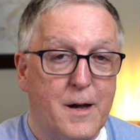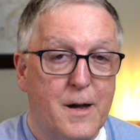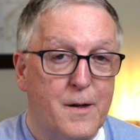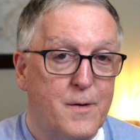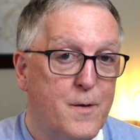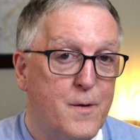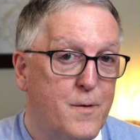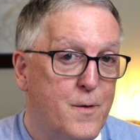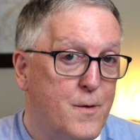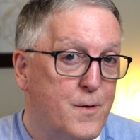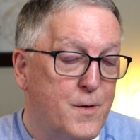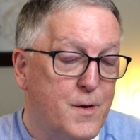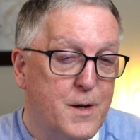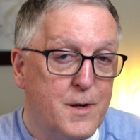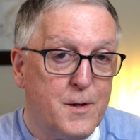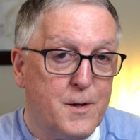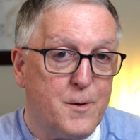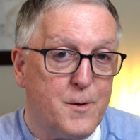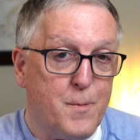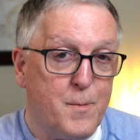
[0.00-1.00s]
then there's these
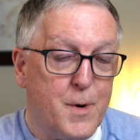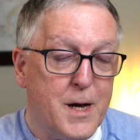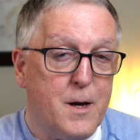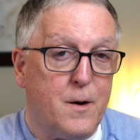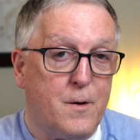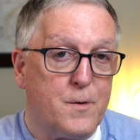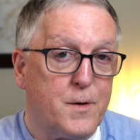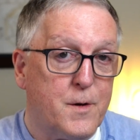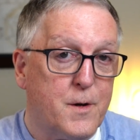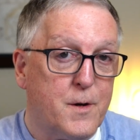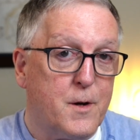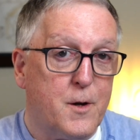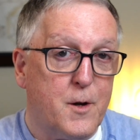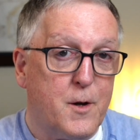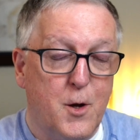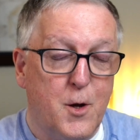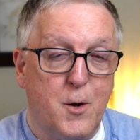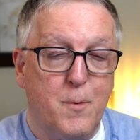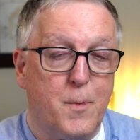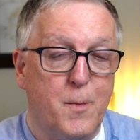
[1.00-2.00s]
amounts that
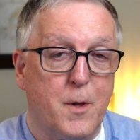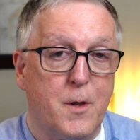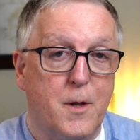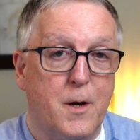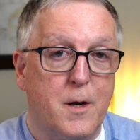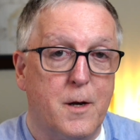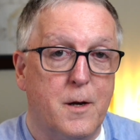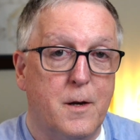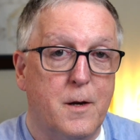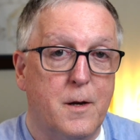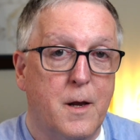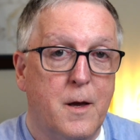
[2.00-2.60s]
accumulate,